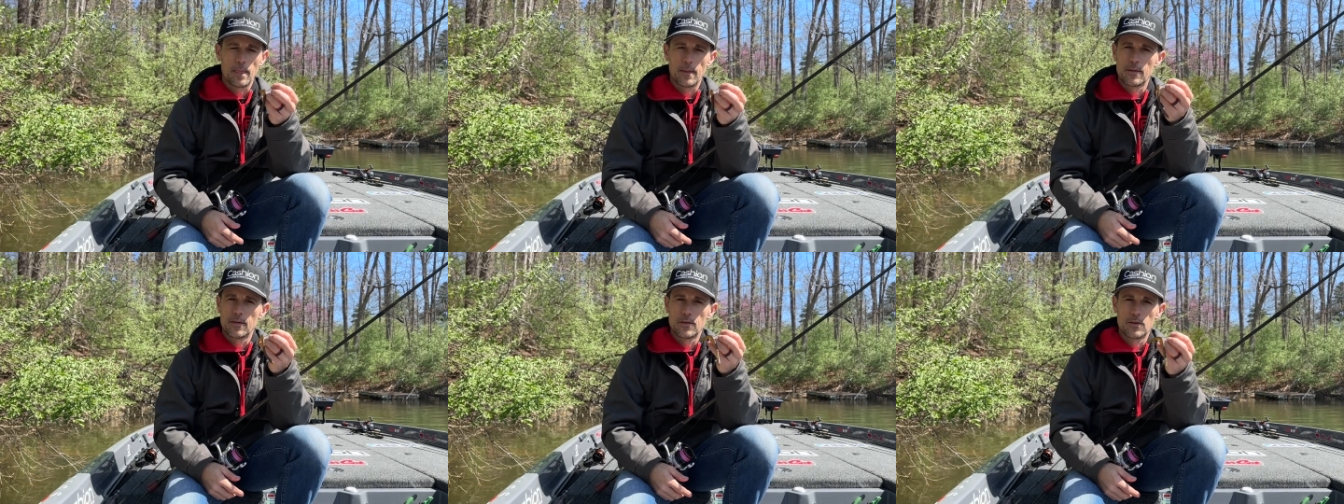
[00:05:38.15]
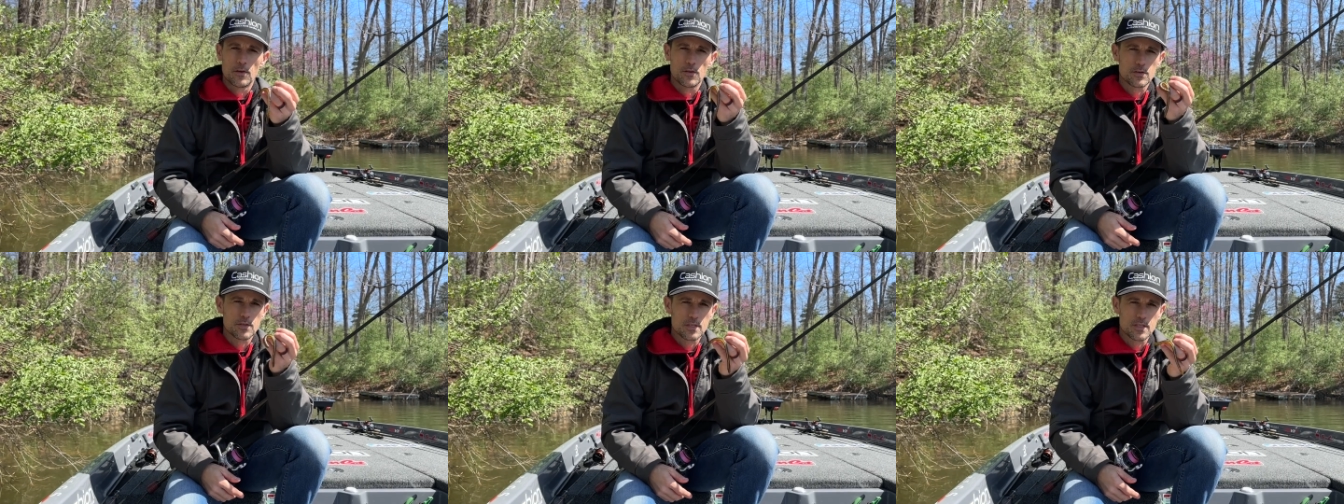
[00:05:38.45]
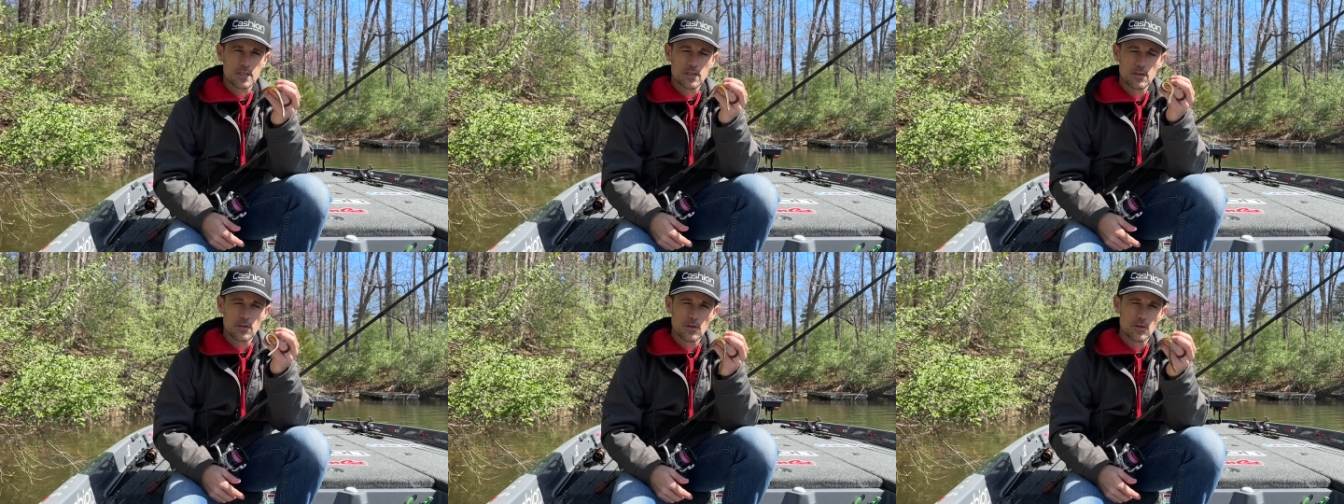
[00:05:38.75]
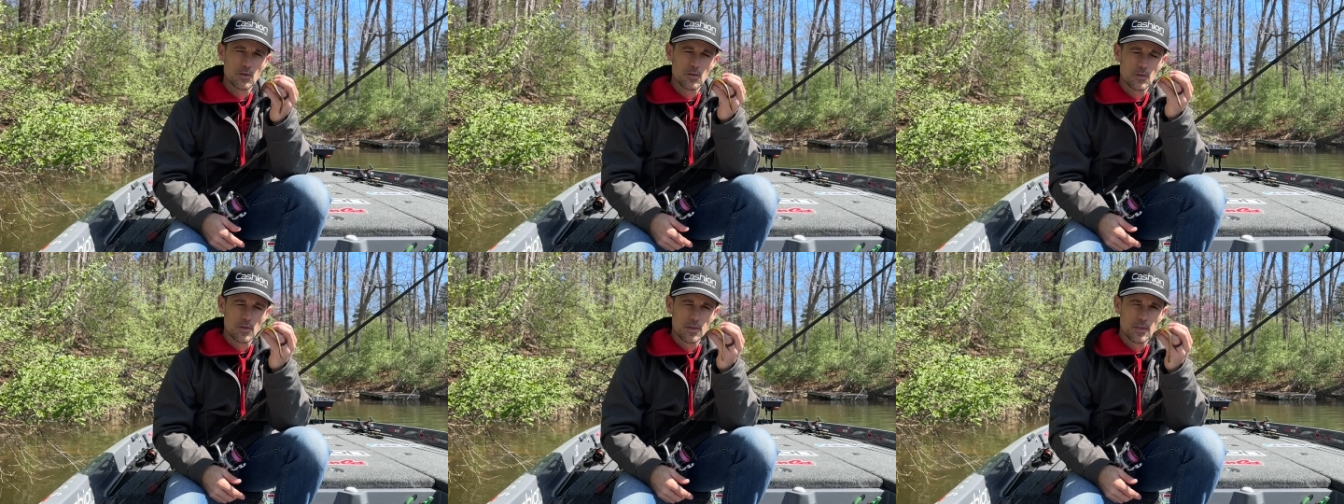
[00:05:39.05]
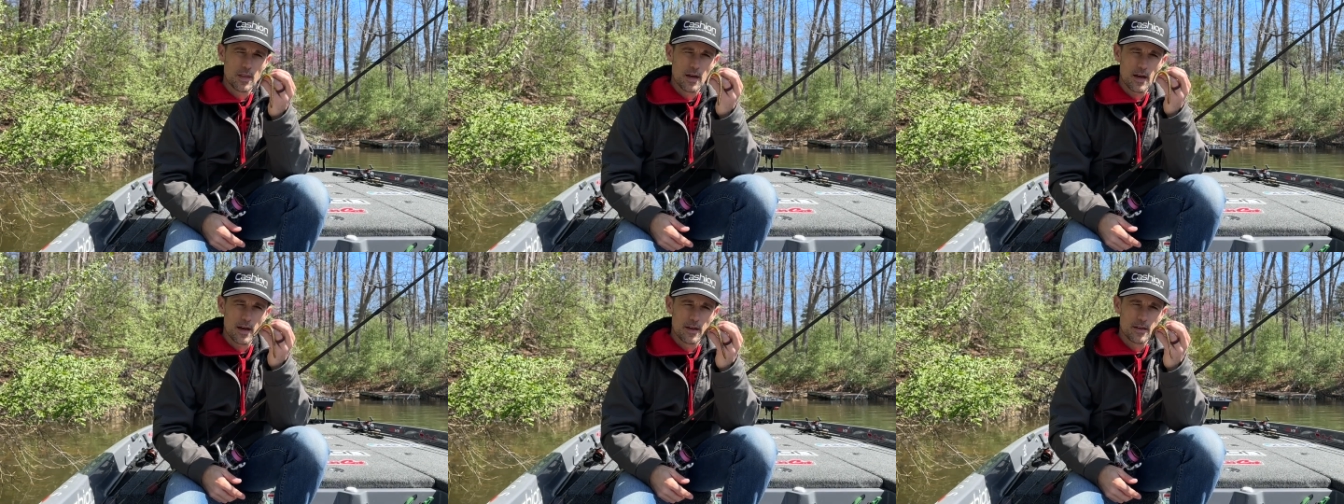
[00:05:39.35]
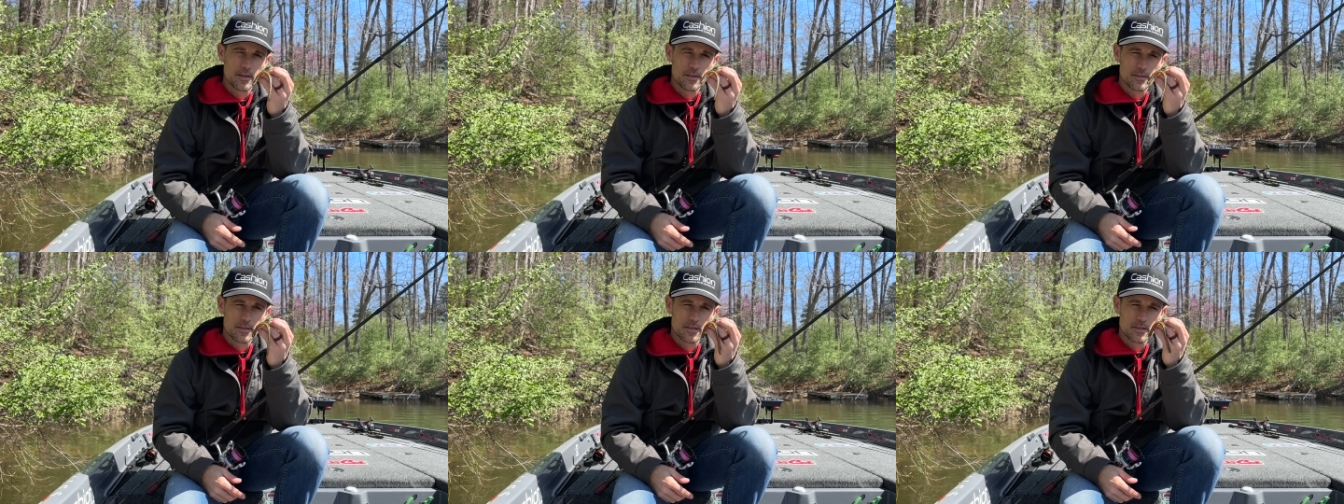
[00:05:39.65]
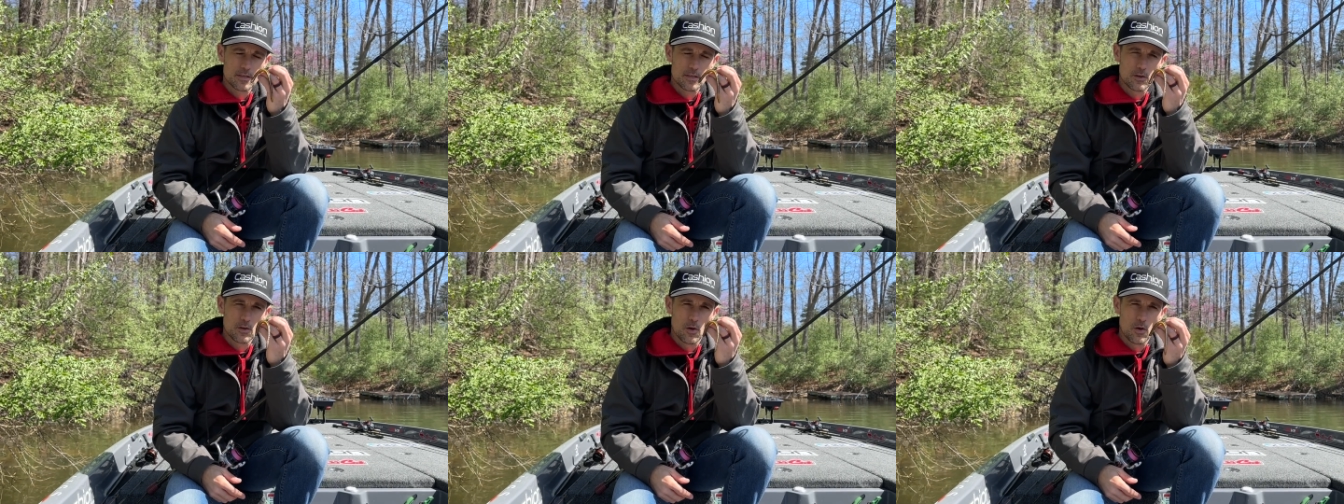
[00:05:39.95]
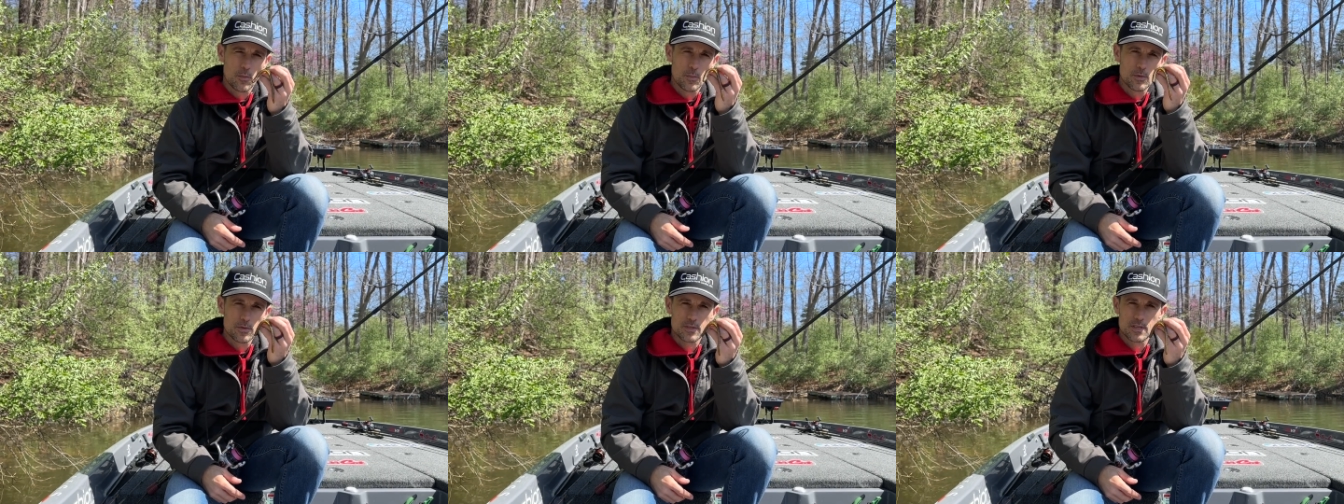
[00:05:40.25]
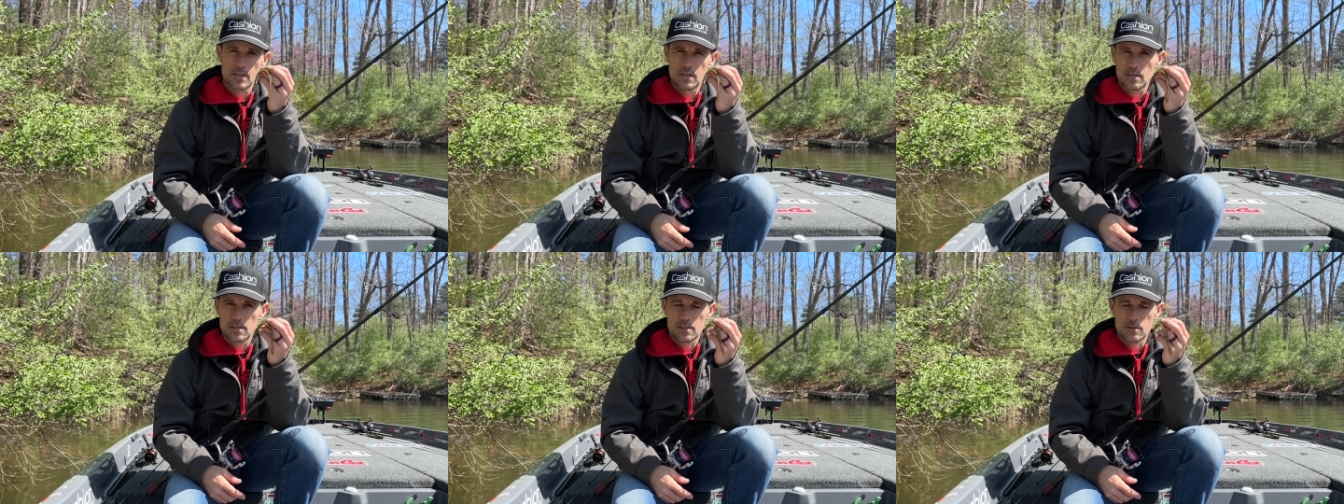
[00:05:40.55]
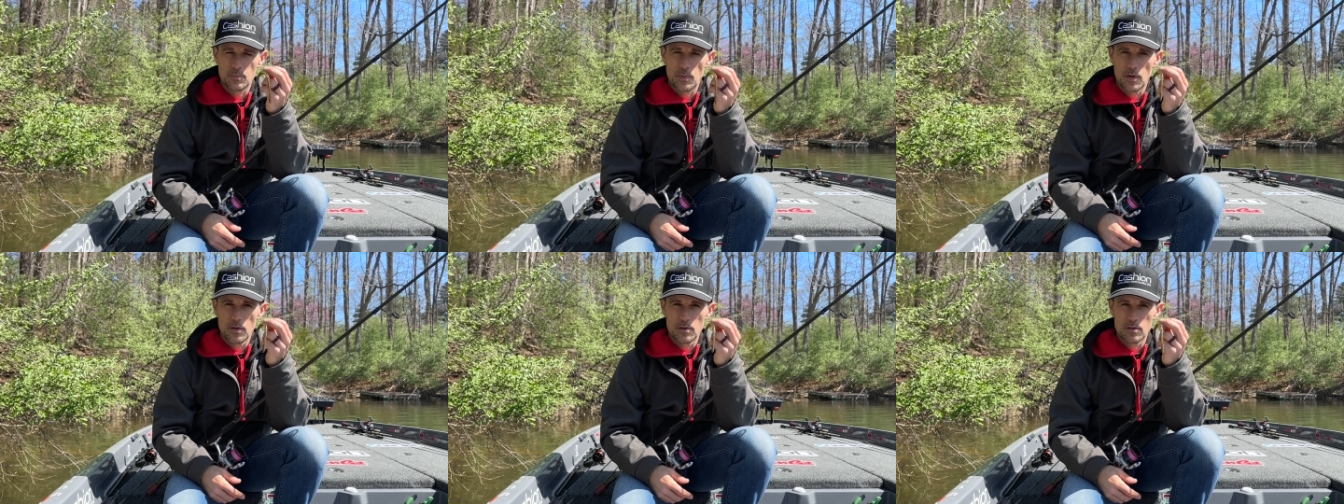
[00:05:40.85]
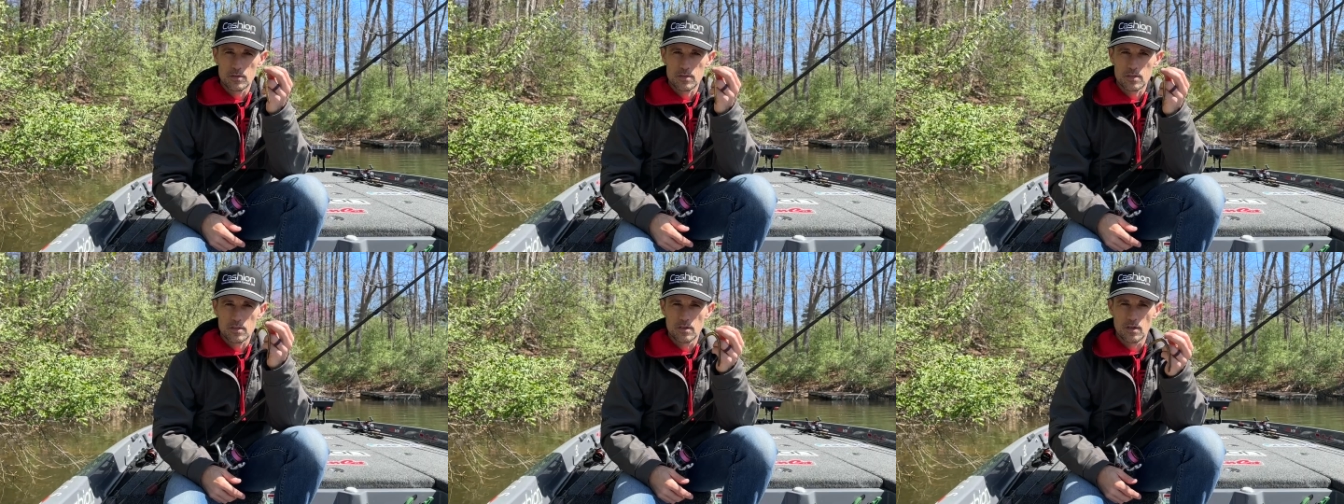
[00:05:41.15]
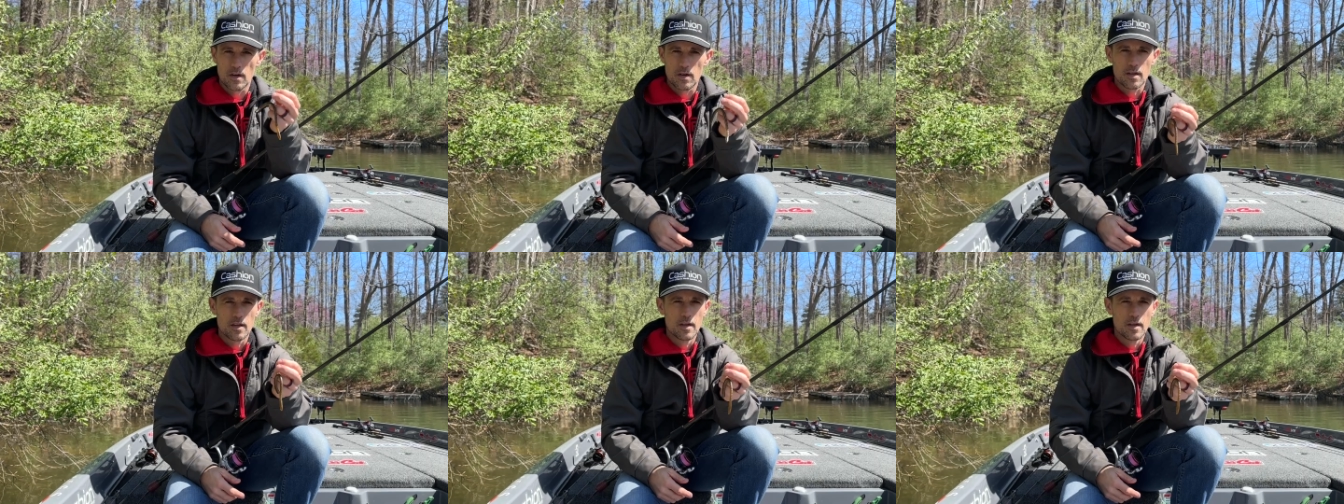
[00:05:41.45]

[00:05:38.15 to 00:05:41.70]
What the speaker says: you're still not, it's still almost an exposed hook.